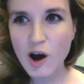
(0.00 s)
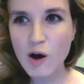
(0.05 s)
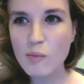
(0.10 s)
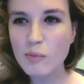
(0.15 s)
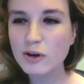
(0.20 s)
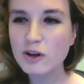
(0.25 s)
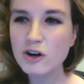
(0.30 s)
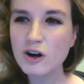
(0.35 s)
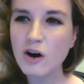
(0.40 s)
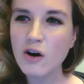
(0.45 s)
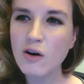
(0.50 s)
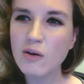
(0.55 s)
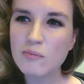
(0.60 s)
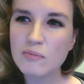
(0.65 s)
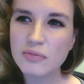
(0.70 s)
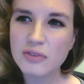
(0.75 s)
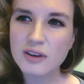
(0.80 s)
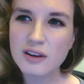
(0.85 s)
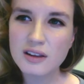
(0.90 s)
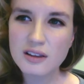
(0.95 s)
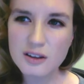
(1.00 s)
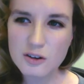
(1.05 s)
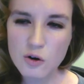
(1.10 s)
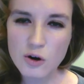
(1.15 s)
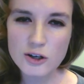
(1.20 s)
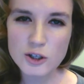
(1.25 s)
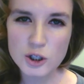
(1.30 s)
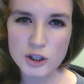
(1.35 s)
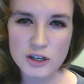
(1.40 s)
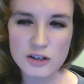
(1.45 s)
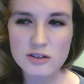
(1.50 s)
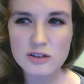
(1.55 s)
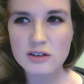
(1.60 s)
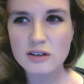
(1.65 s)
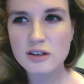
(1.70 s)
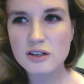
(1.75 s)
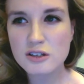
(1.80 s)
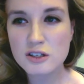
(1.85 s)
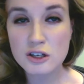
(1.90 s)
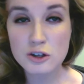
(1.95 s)
But you know, the question is
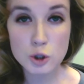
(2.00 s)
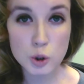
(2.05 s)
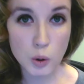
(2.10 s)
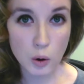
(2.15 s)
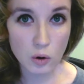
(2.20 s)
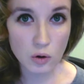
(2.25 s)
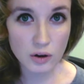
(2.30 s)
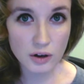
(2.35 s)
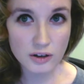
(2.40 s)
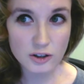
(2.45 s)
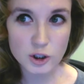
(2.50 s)
he trolling?